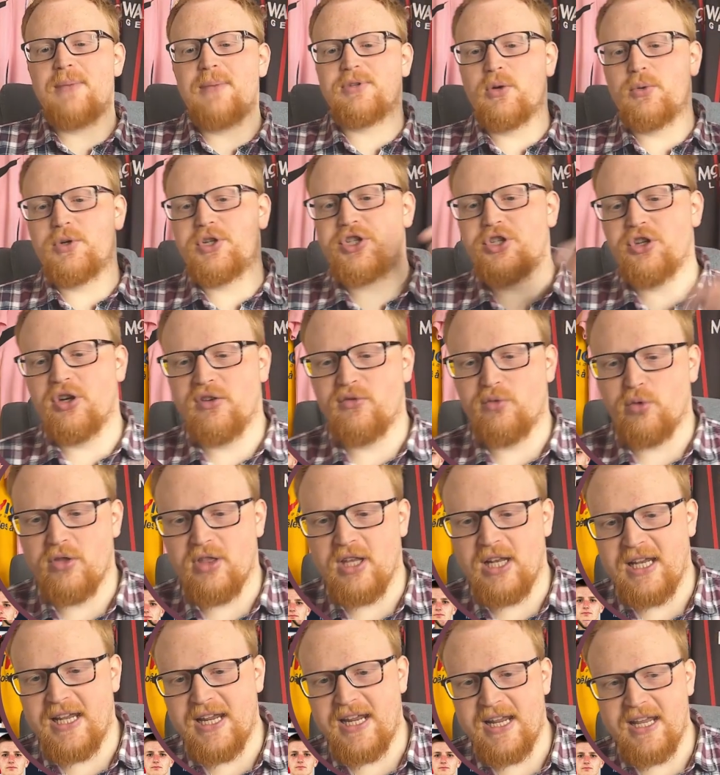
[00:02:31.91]
So we should have won the
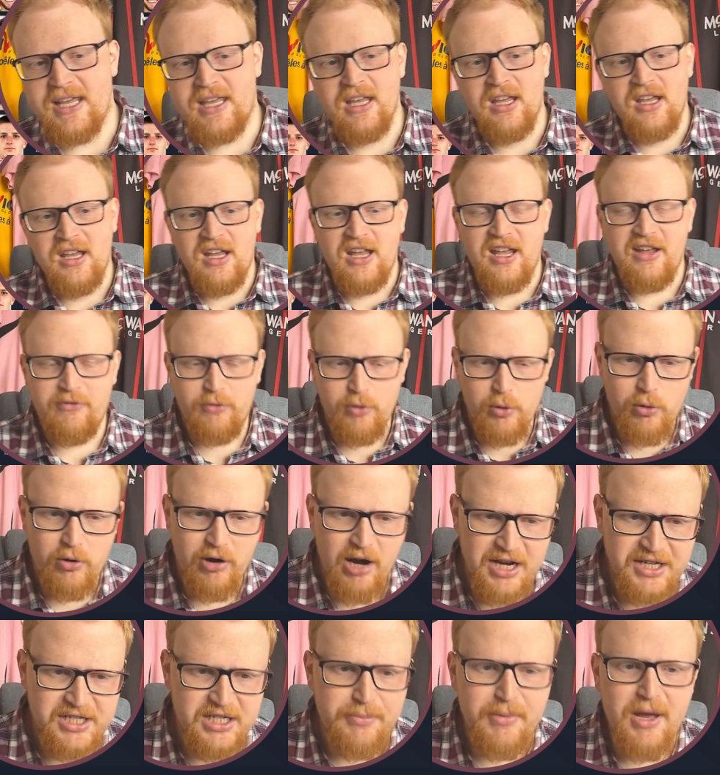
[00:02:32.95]
league. If we were
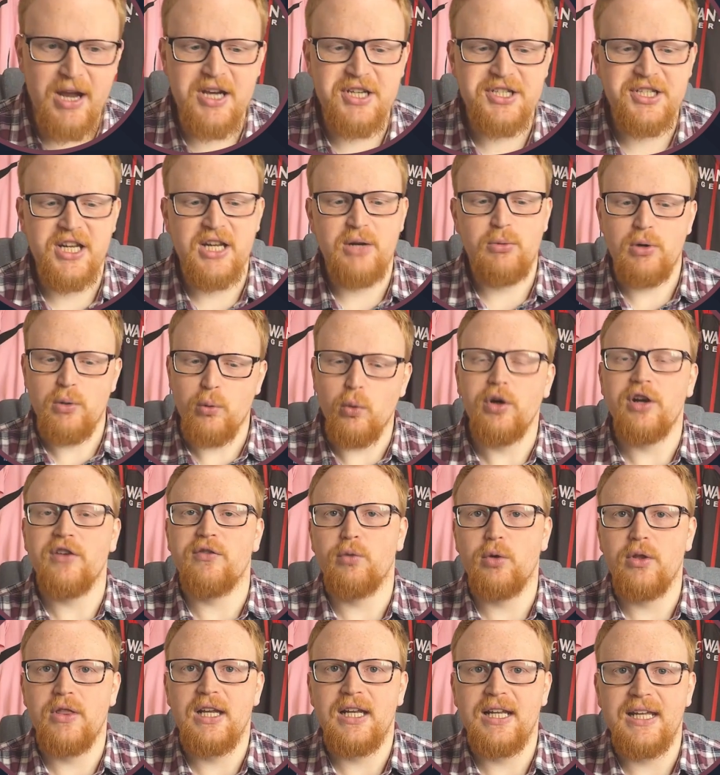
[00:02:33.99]
actually managing it, we would have
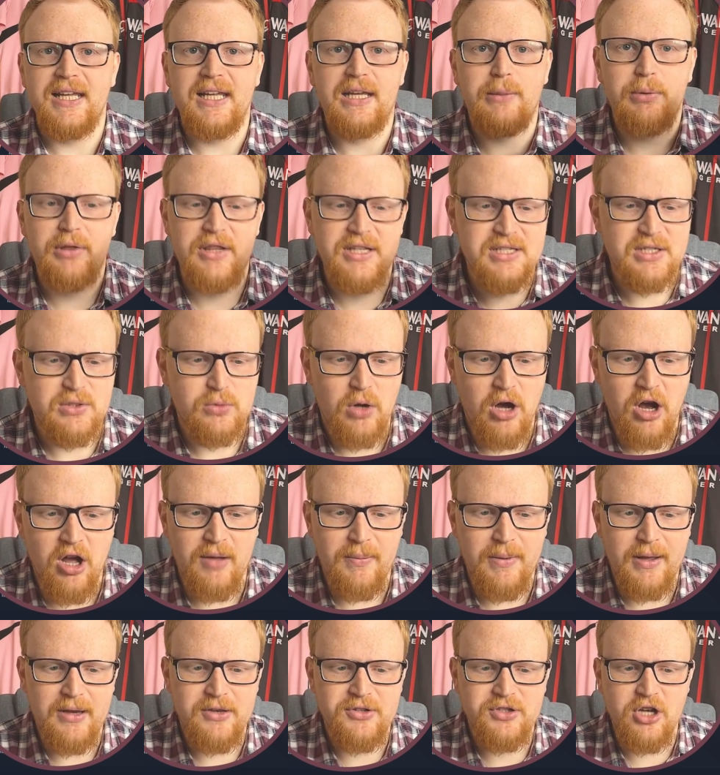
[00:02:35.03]
won the league. But this is what
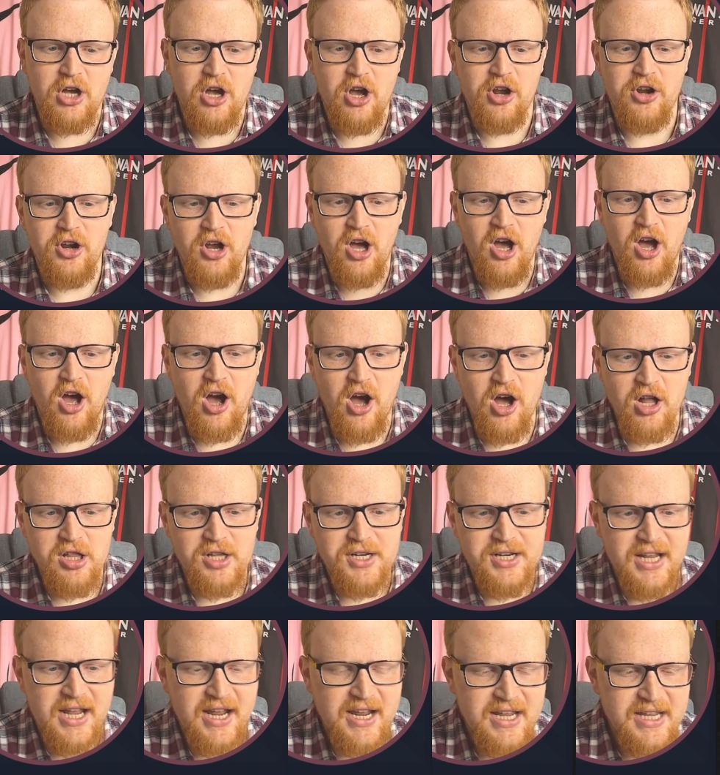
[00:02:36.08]
happens on a
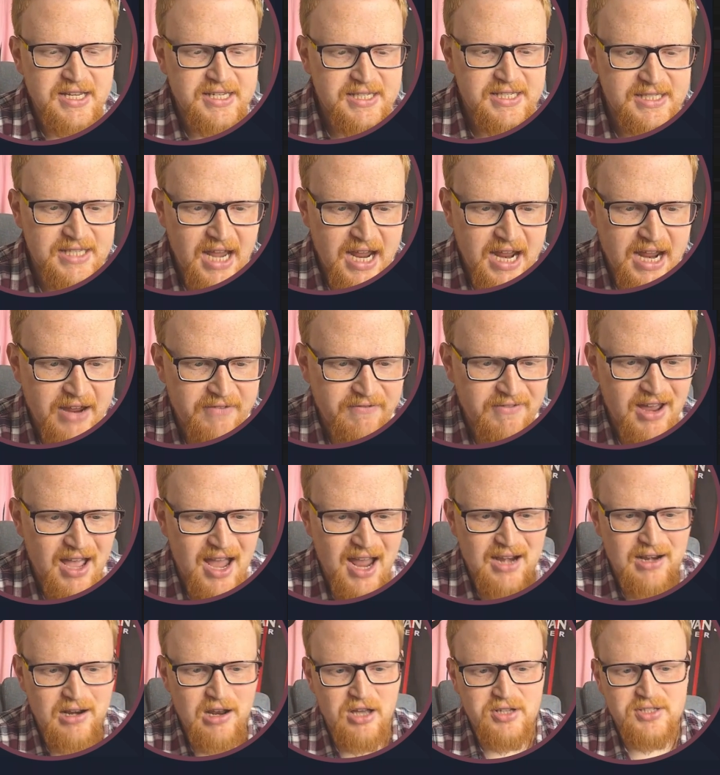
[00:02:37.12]
holiday save.
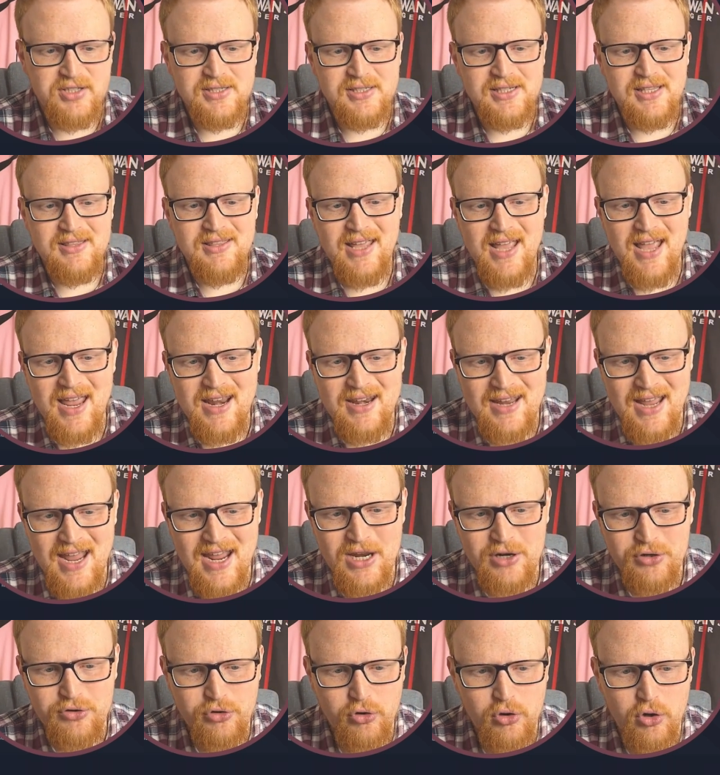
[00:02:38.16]
9 losses in the end,
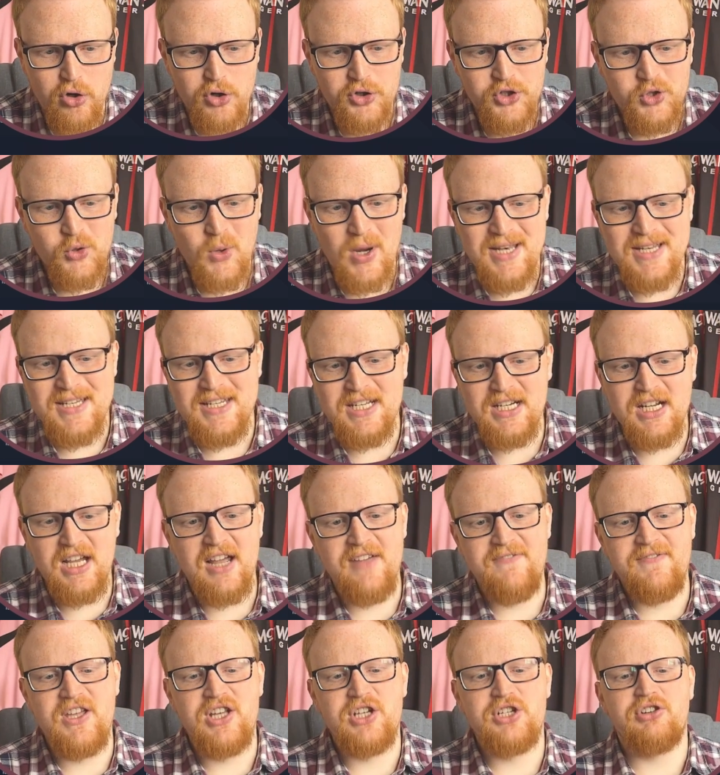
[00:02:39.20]
8 draws,
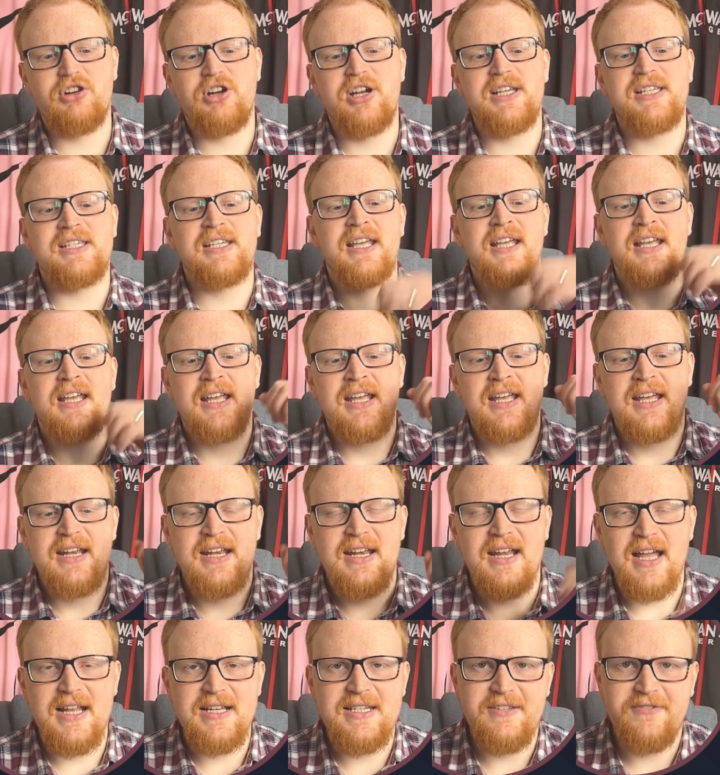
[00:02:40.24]
29 victories,
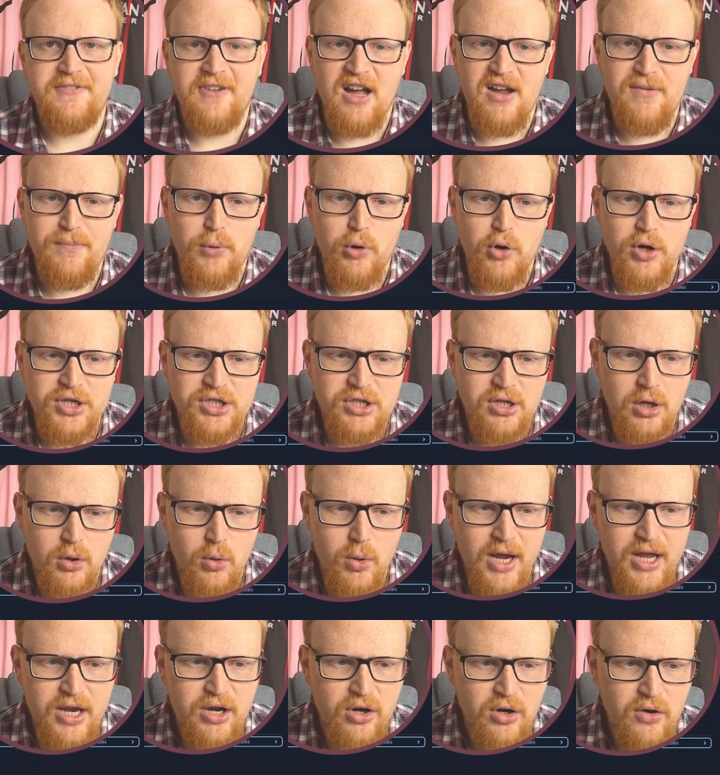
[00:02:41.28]
95 points. Not
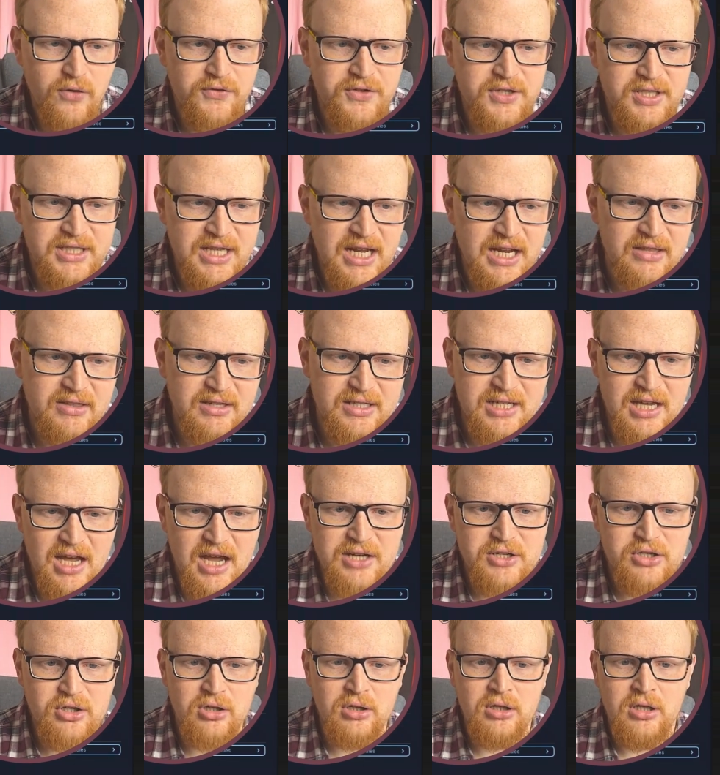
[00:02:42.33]
quite enough to take the
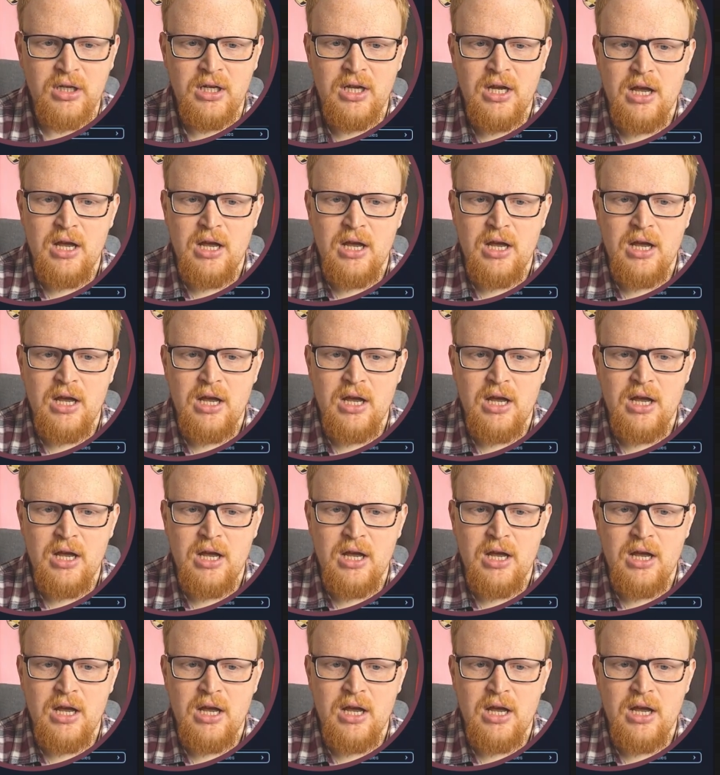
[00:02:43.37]
title.